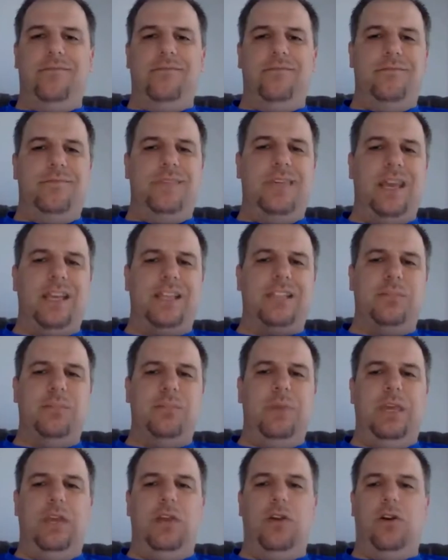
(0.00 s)
text
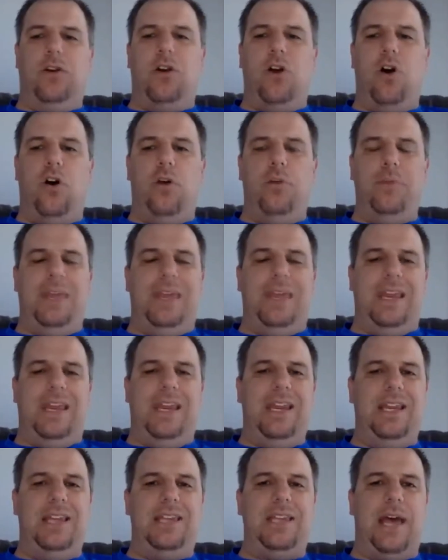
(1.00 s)
me or call me at
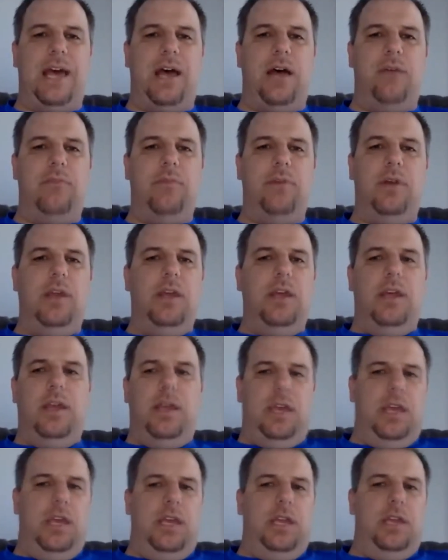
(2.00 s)
any time.
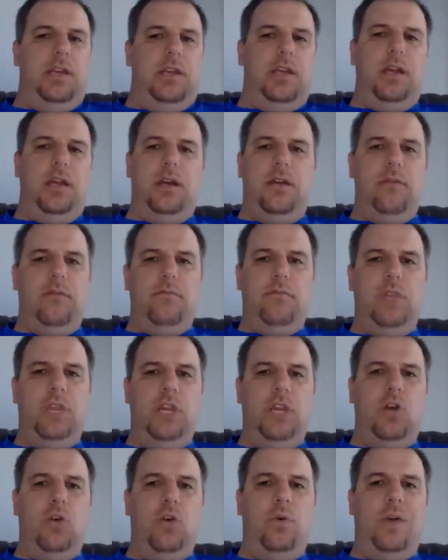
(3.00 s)
And, I
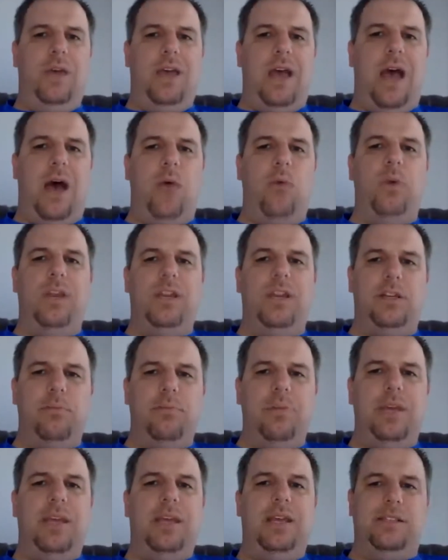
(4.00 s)
want it to
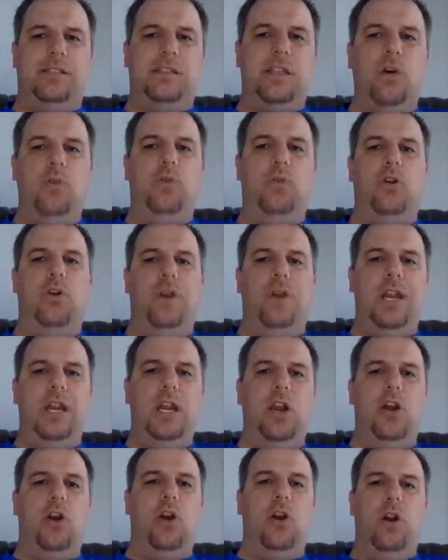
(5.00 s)
be as though they're
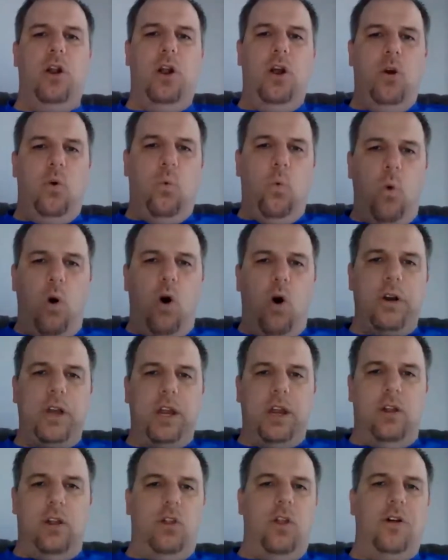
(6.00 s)
here
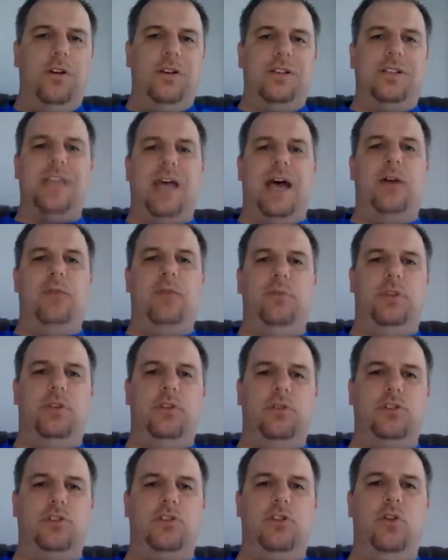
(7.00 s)
walking alongside with
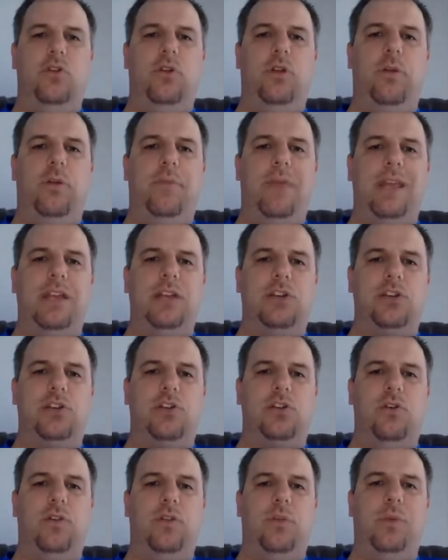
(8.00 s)
their student, making
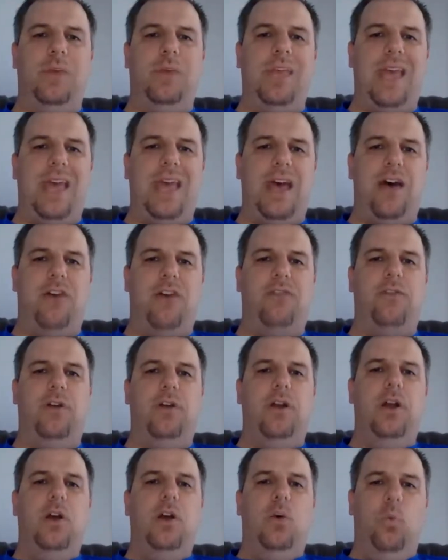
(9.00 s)
sure that we have
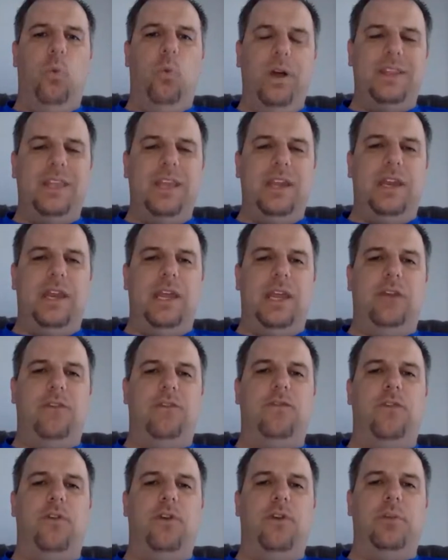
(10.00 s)
what they need
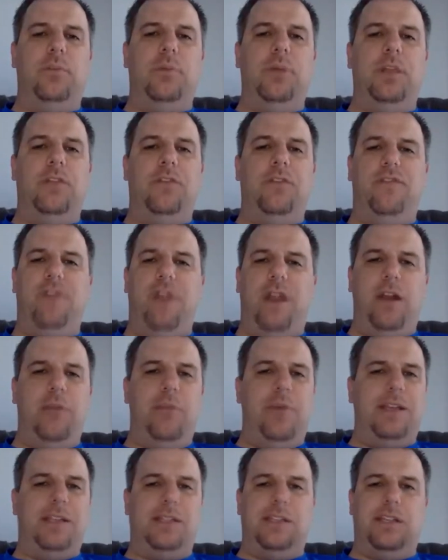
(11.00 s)
for it to be the very
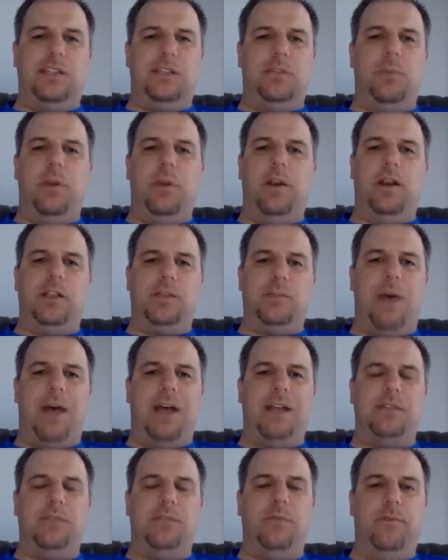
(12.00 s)
best experience
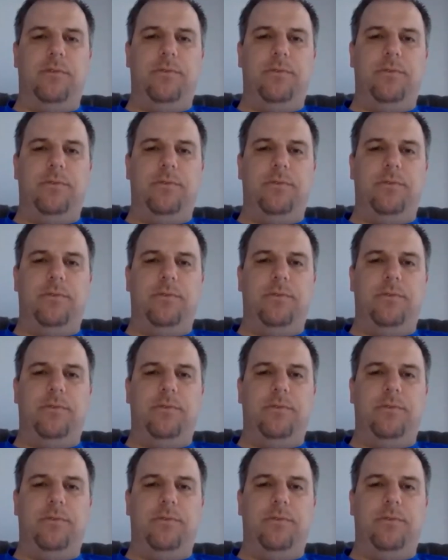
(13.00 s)
possible.